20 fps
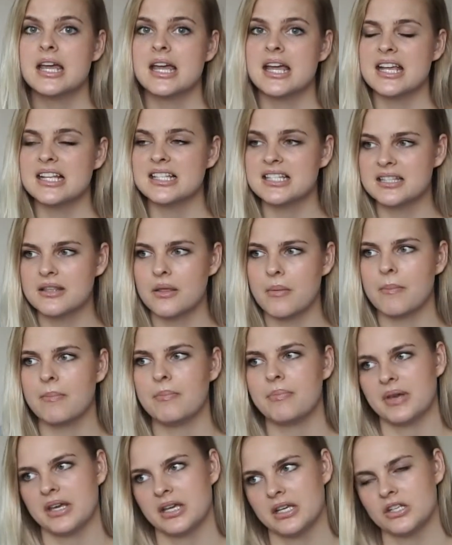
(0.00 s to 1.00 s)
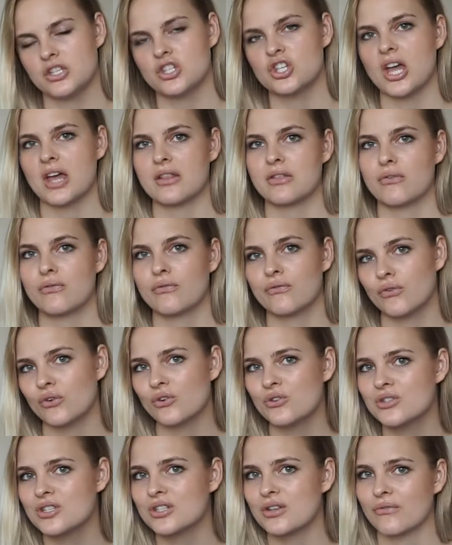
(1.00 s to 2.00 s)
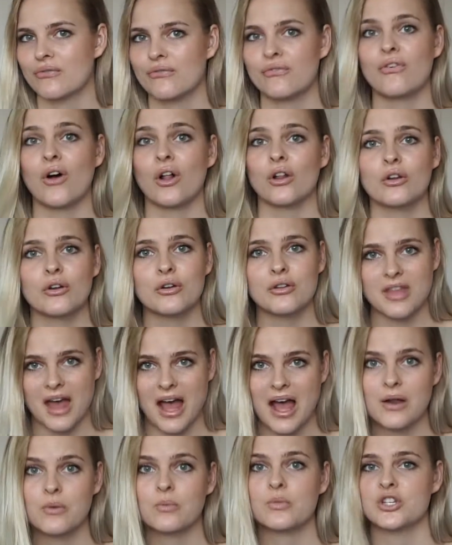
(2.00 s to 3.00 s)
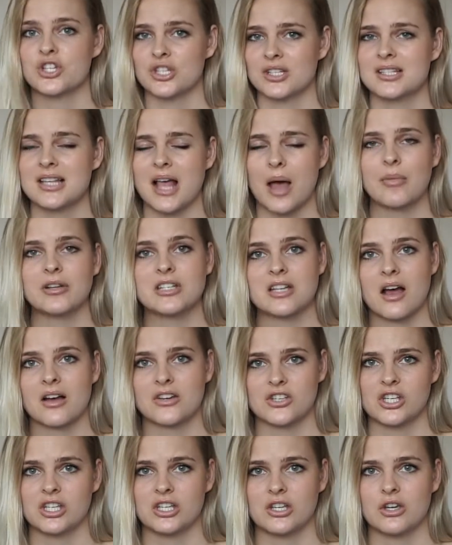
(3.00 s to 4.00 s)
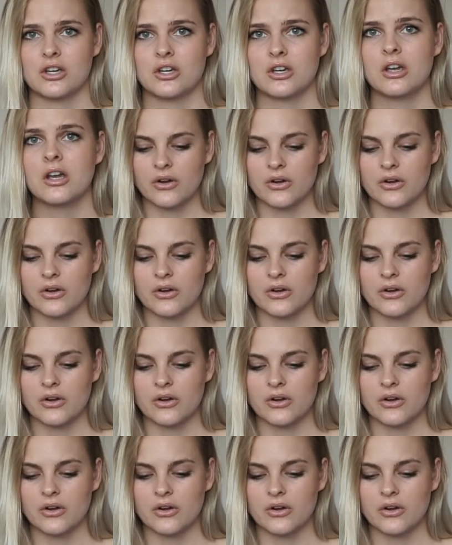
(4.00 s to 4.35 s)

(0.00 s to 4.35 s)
It's the binge and the foods that follow that which are sabotaging you.